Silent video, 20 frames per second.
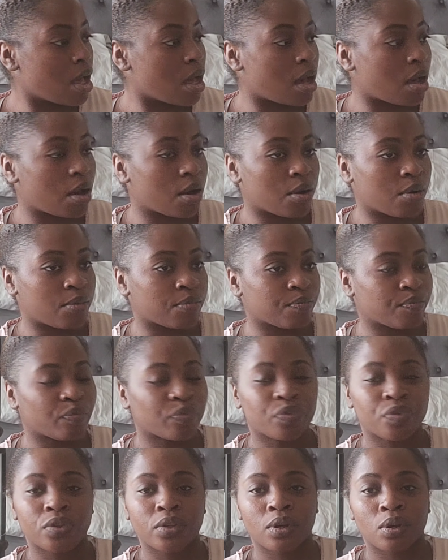um,
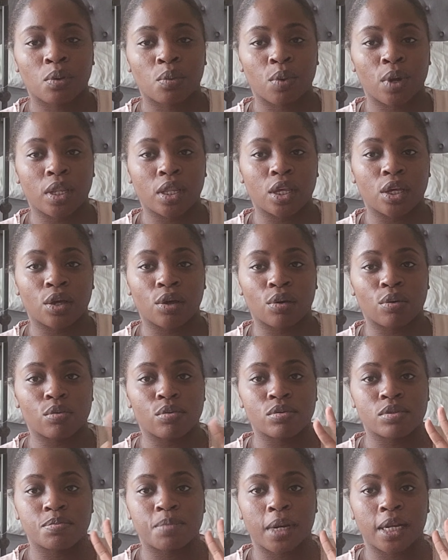whether it
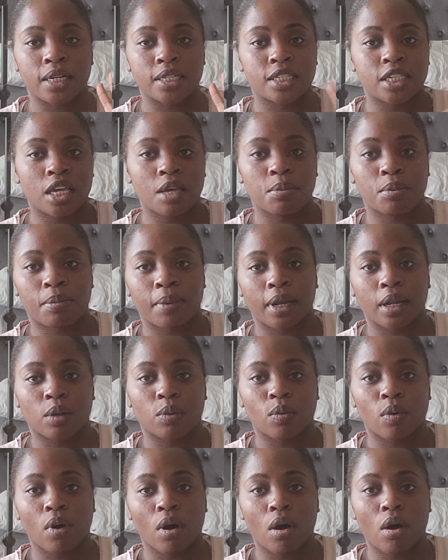goes by the table by
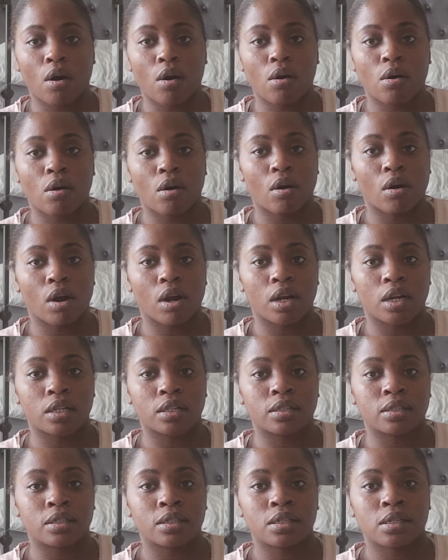the wall or
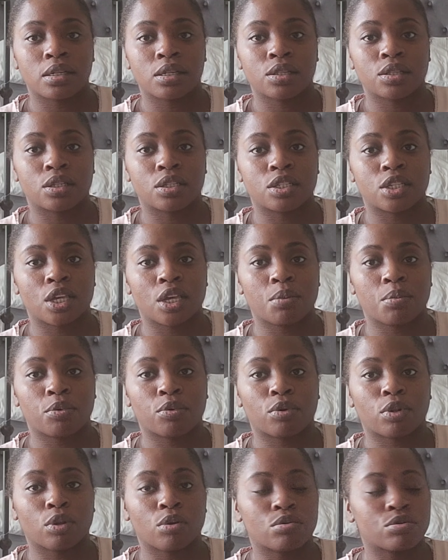the
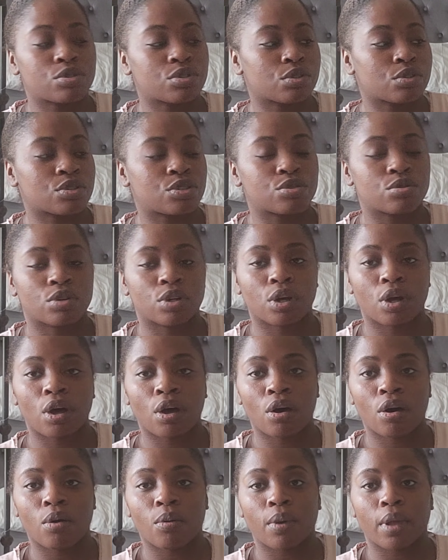table closer to the
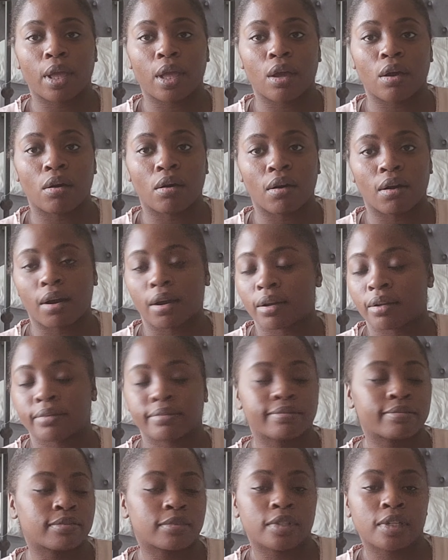hallway or
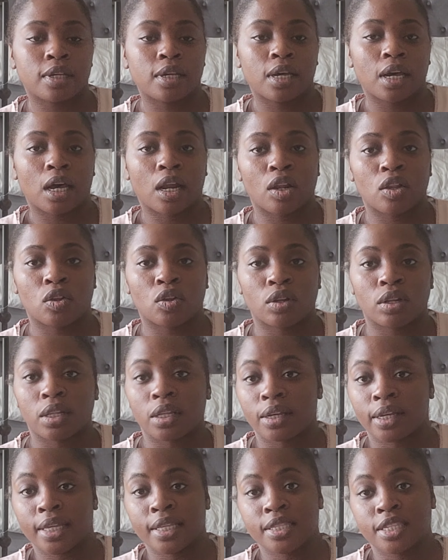I don't know, the
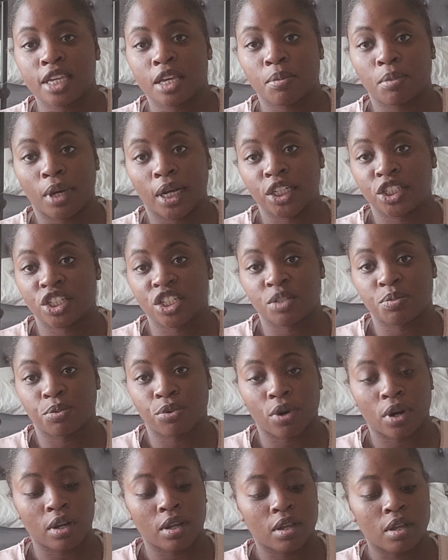little end table I just
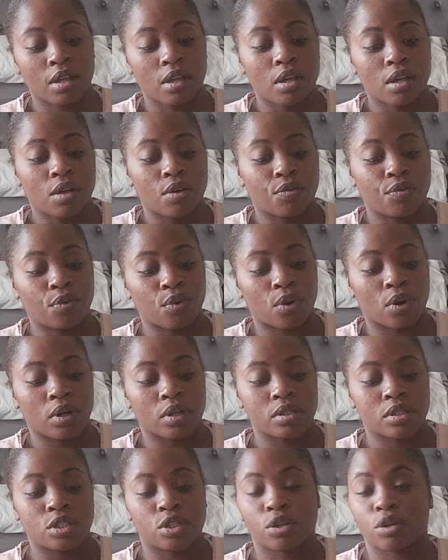brought for
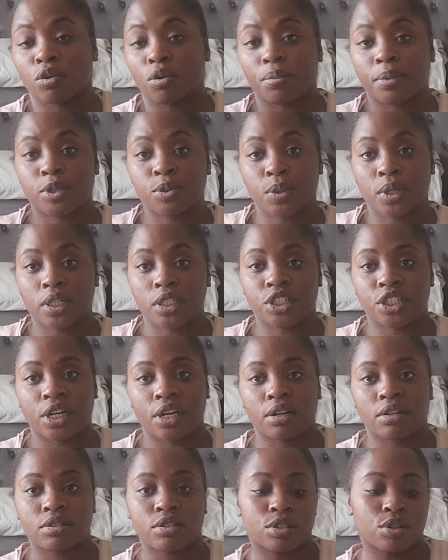to go between the
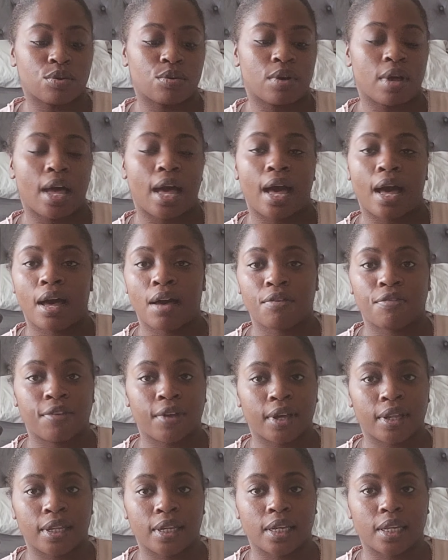chairs. So I'll
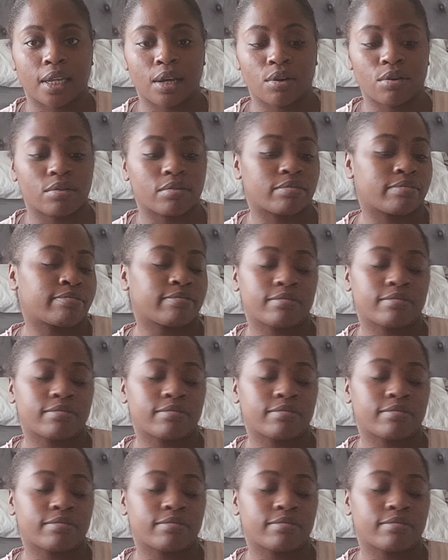figure that out